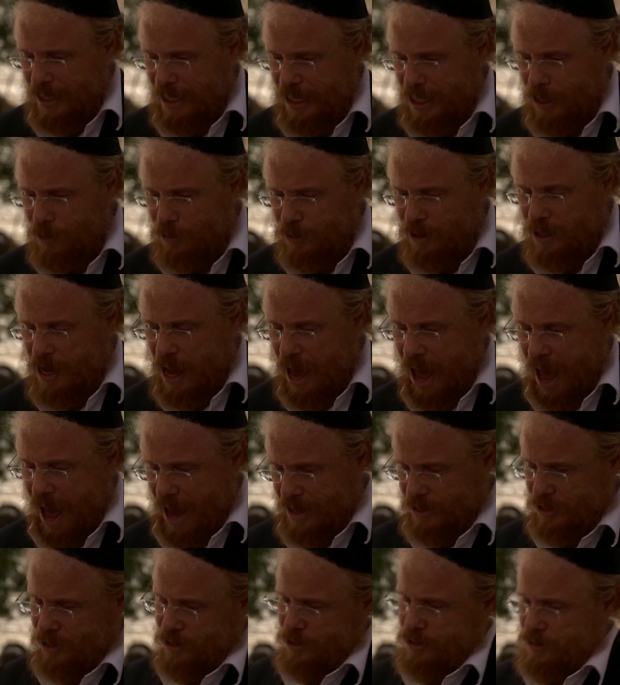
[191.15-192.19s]
he would
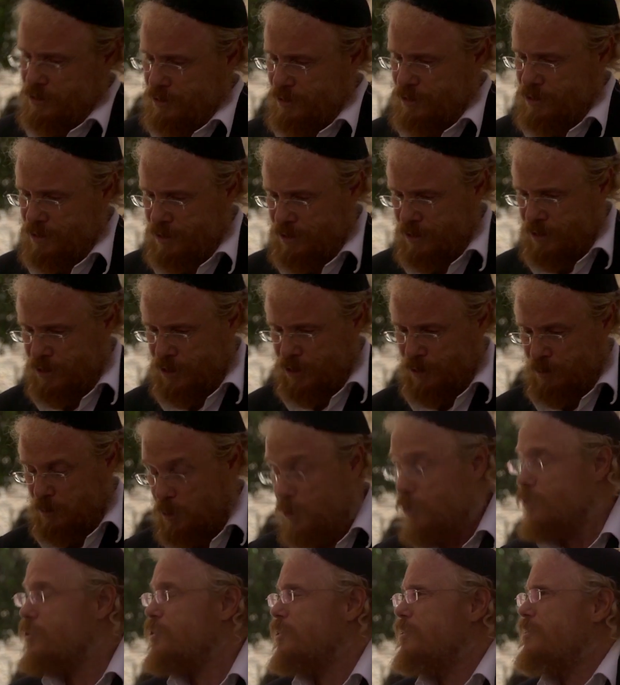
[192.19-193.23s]
ask the
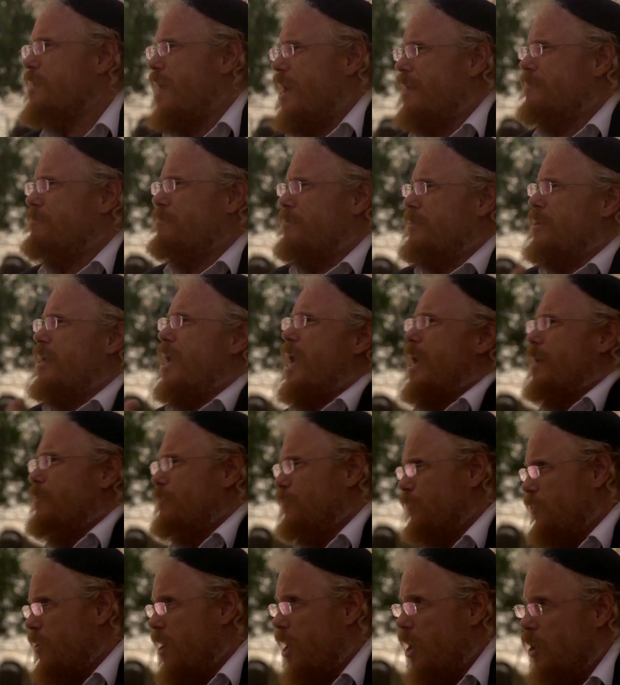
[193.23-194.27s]
person that came
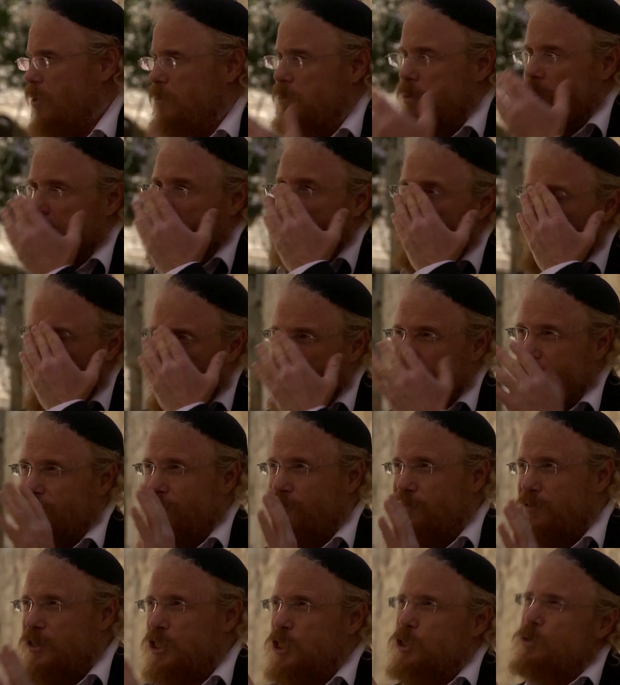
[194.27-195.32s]
for help to
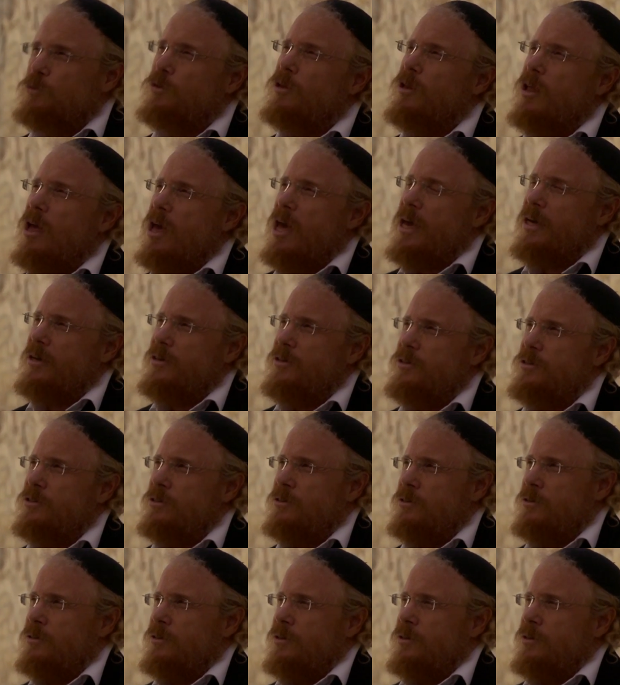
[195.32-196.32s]
visualize